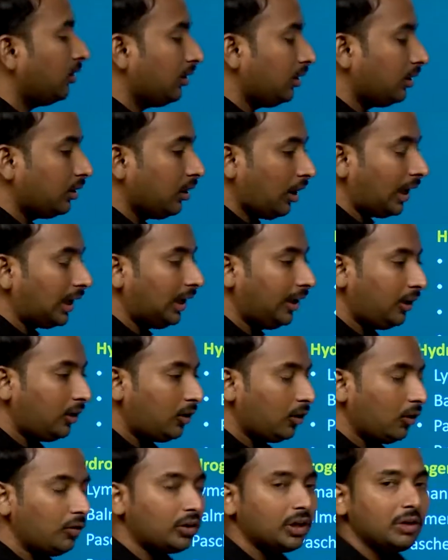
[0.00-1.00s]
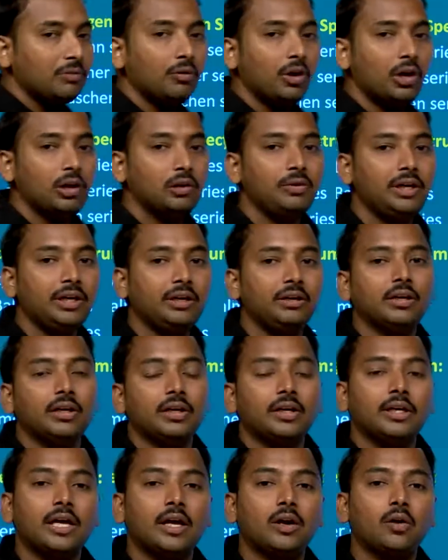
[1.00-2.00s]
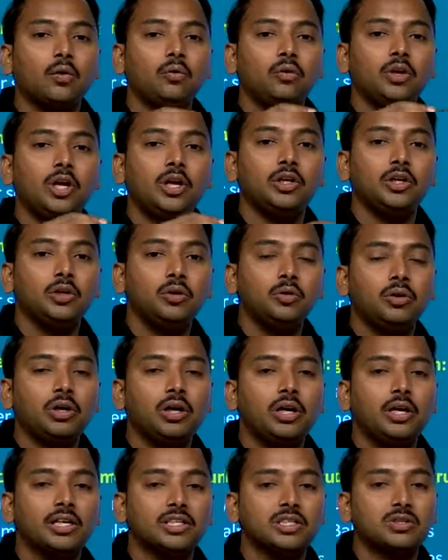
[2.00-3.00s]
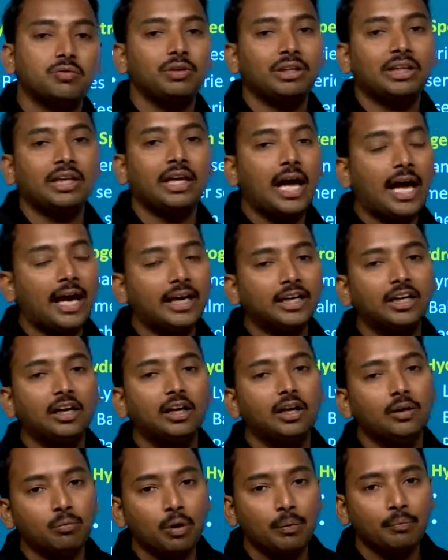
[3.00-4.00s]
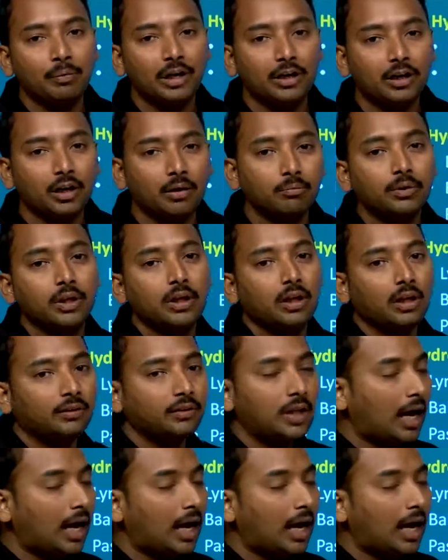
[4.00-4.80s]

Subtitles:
the electron revolving around the nucleus with the angular momentum. The